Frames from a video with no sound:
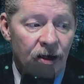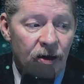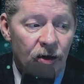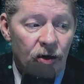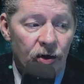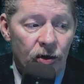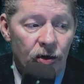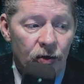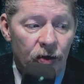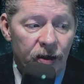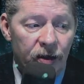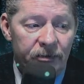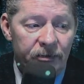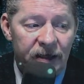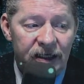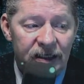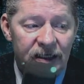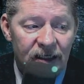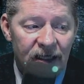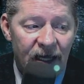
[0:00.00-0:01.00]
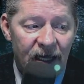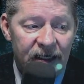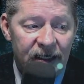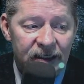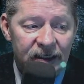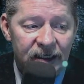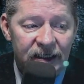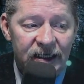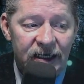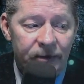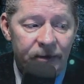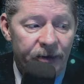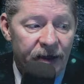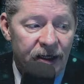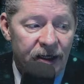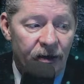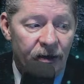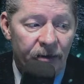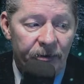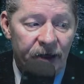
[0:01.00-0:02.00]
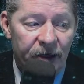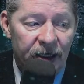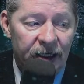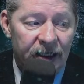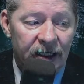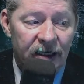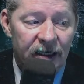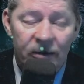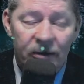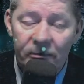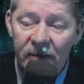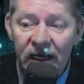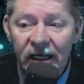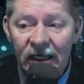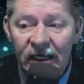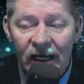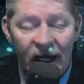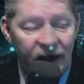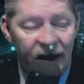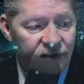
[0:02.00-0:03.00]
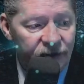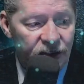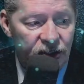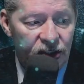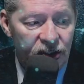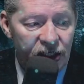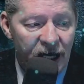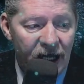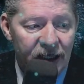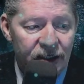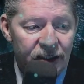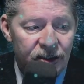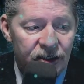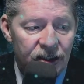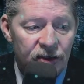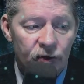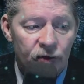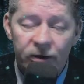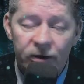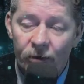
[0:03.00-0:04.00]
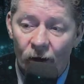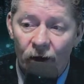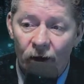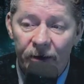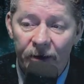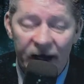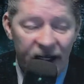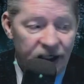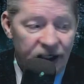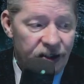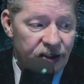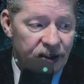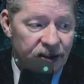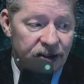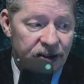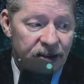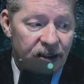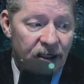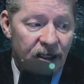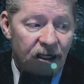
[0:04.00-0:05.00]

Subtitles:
Who wouldn't be delighted to deepen their ability to meet life's challenges with more patience?